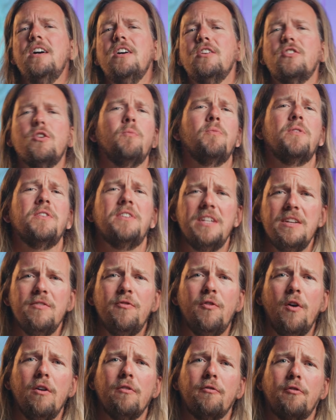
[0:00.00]
So the
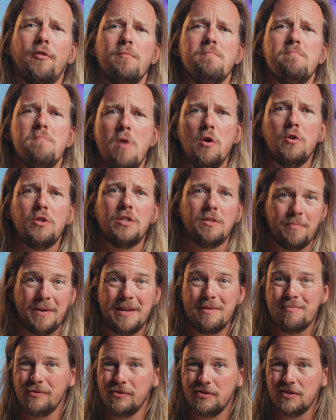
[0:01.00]
default for most
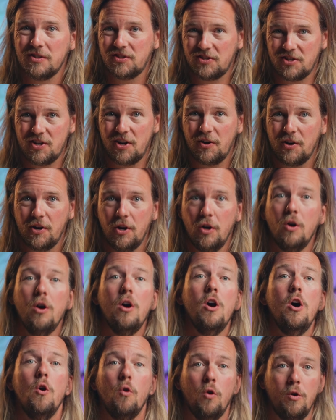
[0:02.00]
people in this scenario
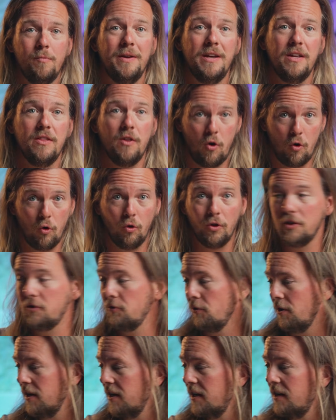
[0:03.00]
would be the holy
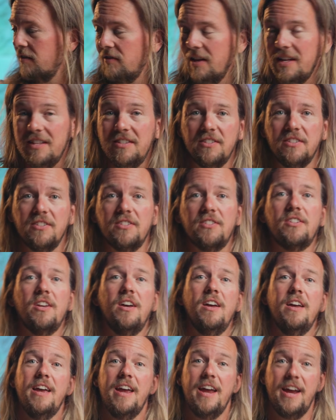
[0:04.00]
trinity of lenses:
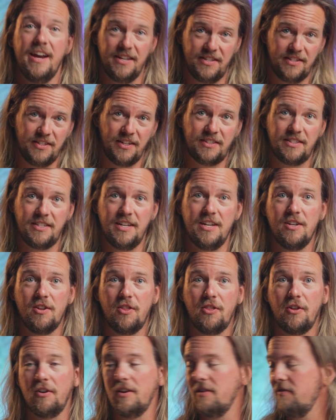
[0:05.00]
a
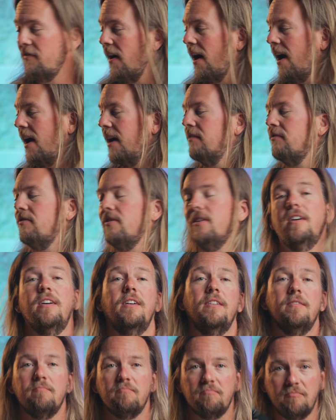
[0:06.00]
16-35,
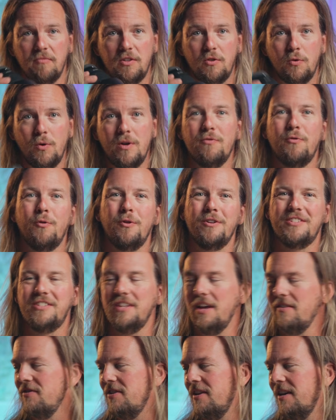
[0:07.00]

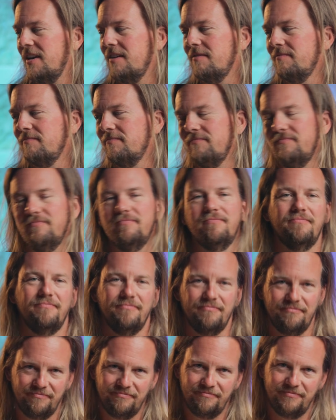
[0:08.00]
24-70,
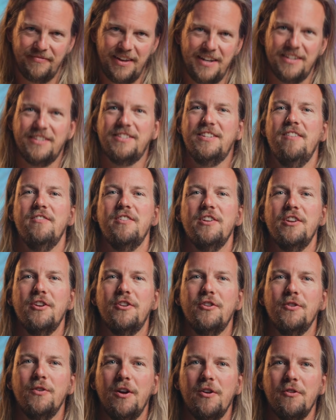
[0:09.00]
and a
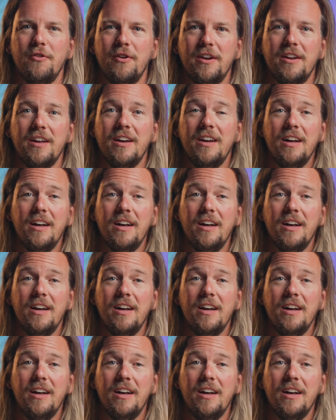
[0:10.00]
70-200.